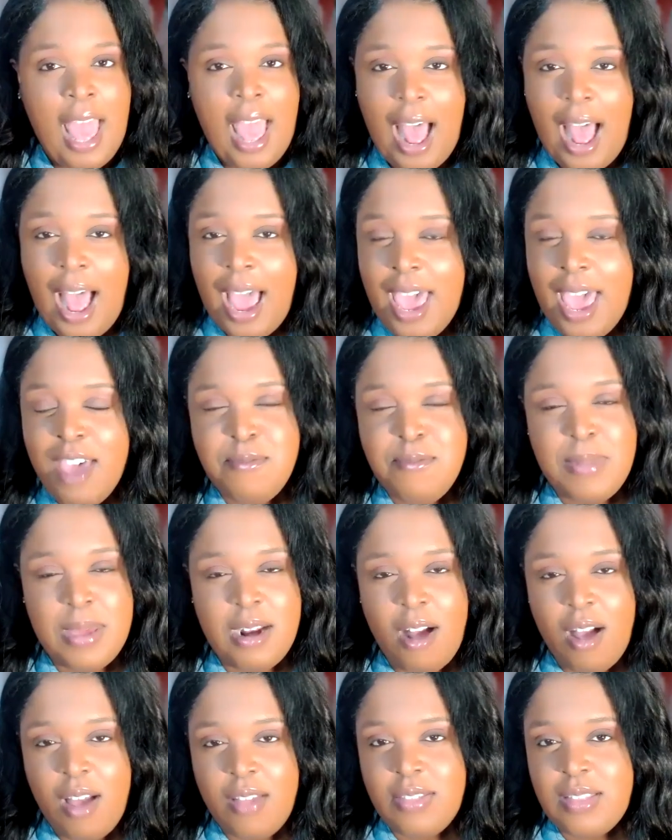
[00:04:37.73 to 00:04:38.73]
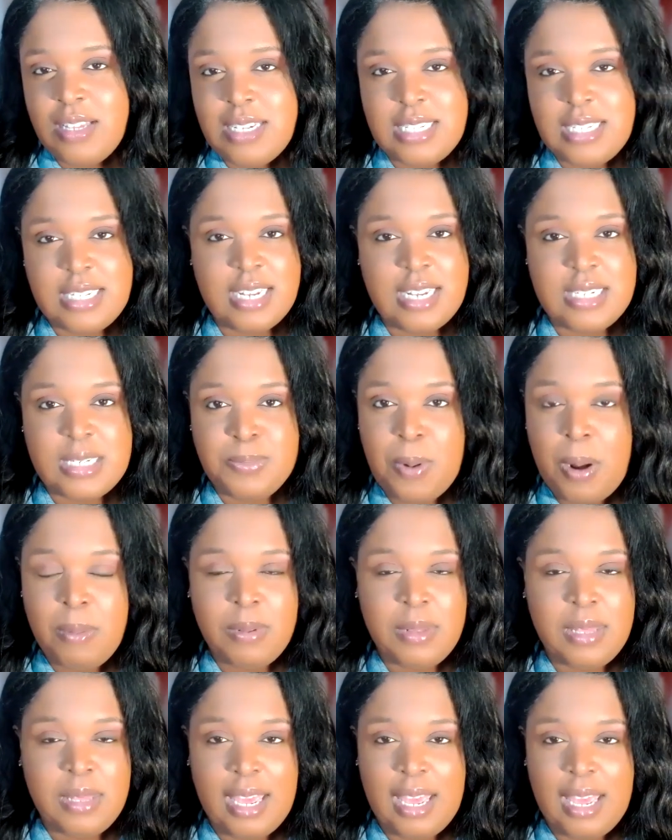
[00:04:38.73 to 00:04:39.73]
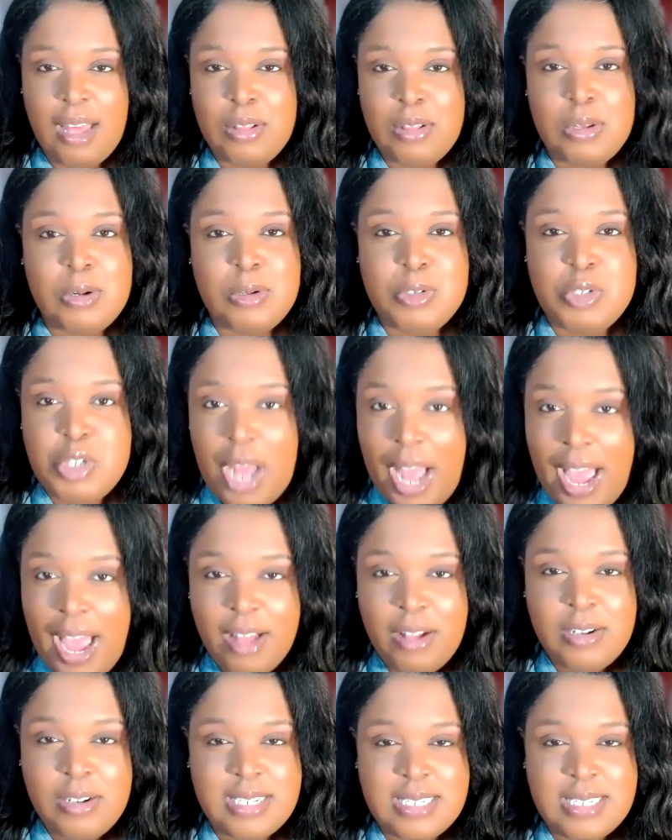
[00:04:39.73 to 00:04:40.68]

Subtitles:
I have been on this since probably a little child.